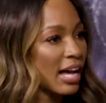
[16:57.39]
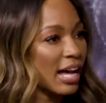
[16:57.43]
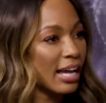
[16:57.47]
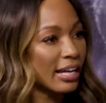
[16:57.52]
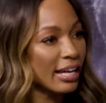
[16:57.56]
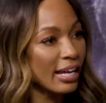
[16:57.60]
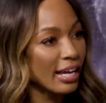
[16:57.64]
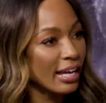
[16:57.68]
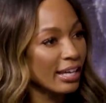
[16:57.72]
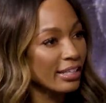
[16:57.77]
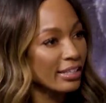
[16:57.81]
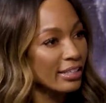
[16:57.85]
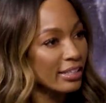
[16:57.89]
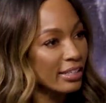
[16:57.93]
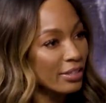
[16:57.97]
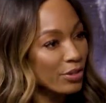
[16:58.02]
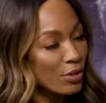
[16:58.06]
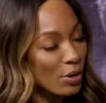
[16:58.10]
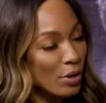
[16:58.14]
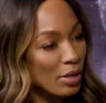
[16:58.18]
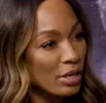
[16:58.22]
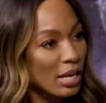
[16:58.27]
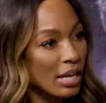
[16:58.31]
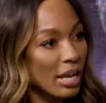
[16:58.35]
i got
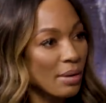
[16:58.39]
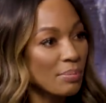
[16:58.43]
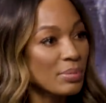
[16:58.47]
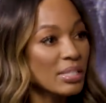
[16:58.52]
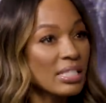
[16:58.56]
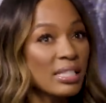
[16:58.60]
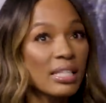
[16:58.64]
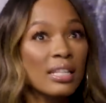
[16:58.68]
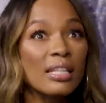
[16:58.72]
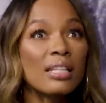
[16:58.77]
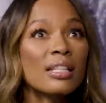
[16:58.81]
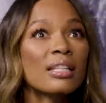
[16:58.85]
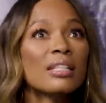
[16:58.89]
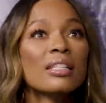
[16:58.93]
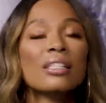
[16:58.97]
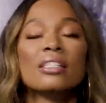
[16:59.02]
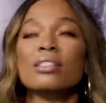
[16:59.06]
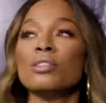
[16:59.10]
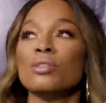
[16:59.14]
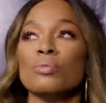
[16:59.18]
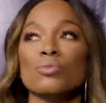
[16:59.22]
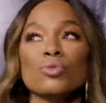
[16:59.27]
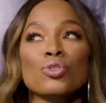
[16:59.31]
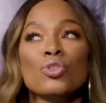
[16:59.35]
you know and i'm sitting in
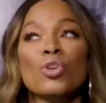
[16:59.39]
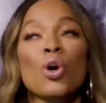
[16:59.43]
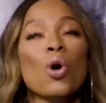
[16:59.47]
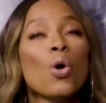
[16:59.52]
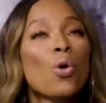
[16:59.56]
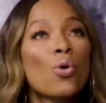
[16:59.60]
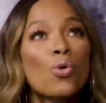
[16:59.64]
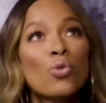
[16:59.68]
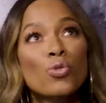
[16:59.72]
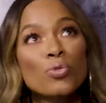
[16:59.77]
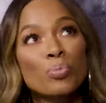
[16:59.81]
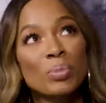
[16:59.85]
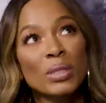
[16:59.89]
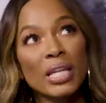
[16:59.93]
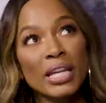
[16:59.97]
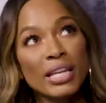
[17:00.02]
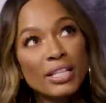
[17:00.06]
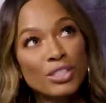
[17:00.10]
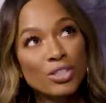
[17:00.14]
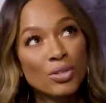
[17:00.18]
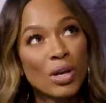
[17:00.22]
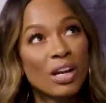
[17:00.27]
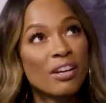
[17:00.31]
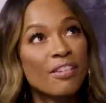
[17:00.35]
this cold
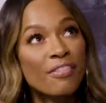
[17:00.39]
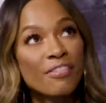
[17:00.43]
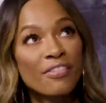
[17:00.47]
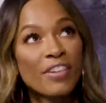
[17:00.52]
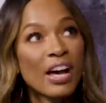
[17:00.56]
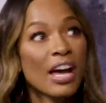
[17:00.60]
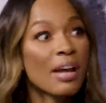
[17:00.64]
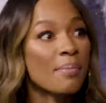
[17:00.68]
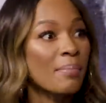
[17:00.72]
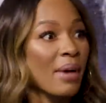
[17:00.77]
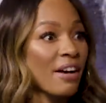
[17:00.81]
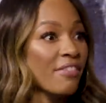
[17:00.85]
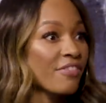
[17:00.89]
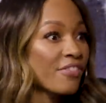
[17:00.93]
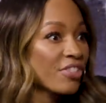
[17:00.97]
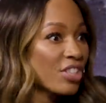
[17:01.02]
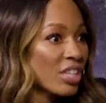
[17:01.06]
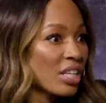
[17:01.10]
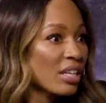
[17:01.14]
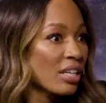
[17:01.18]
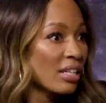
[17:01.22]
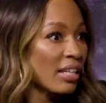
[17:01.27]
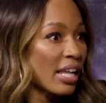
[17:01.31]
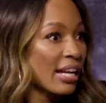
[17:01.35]
place trying to find my
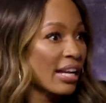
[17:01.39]
footing